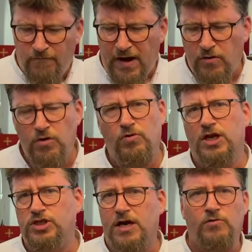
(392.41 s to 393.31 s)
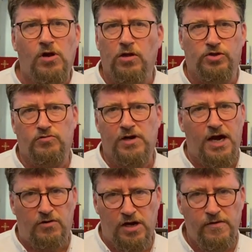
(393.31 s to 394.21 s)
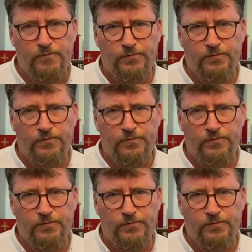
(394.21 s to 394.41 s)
Very rich agricultural area,